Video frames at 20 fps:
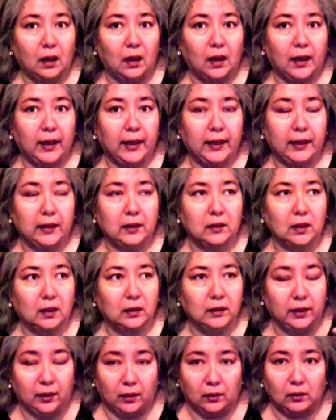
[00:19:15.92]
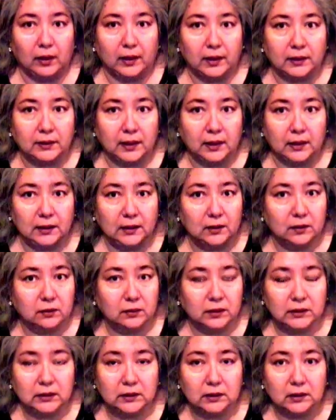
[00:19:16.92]
And, like I said, I did the
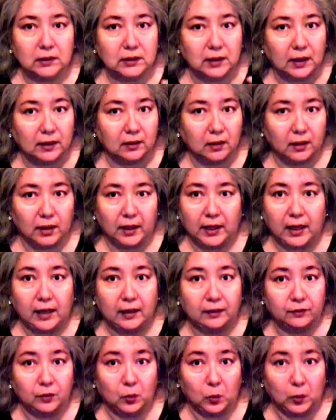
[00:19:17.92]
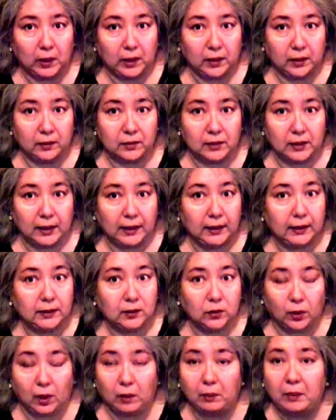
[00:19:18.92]
research. I thought I got it from one of those ladies,
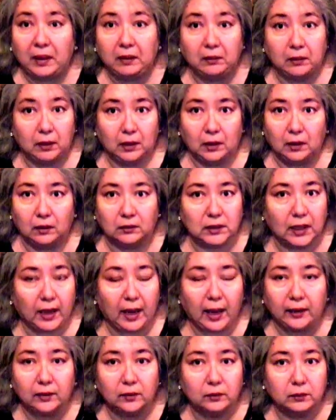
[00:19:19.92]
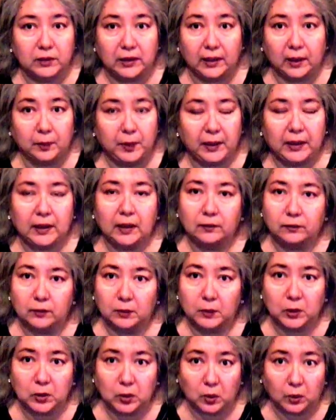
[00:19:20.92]
or did I pick it up from
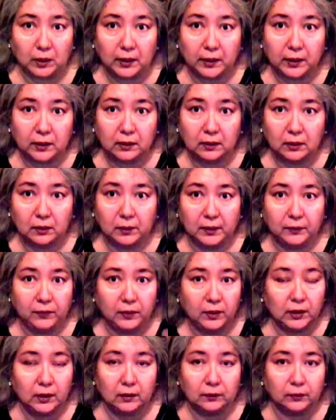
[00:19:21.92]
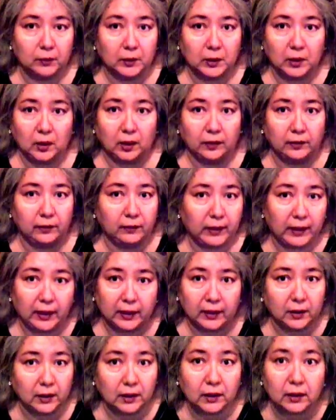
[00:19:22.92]
the toilet? I mean, if you can get it from cloth, I
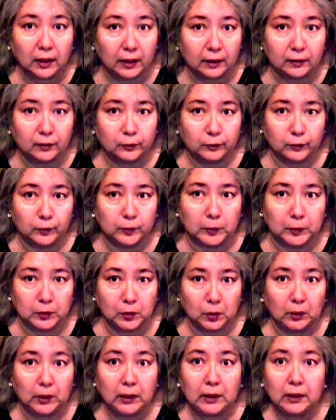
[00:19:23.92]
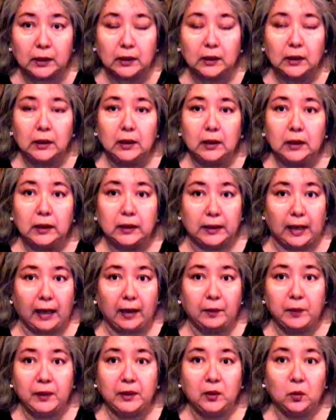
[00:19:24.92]
could have gotten it from the toilet. Could I
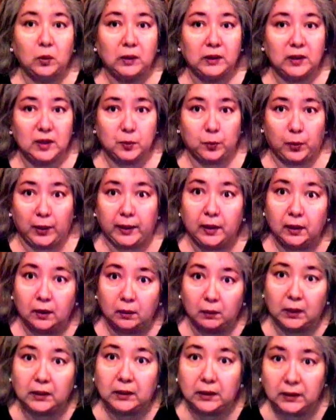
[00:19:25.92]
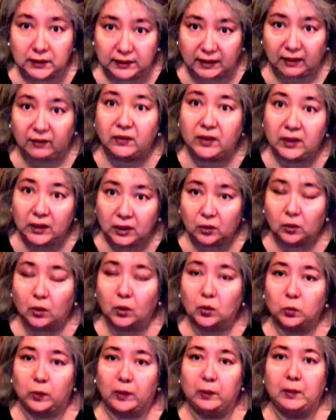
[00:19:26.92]
have been the one to spread it among these
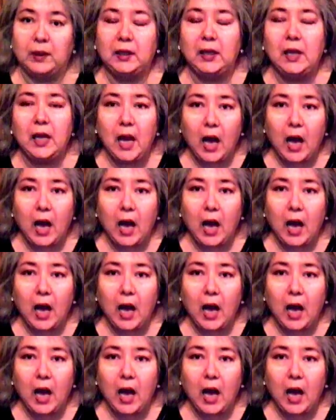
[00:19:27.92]
70-year-old women?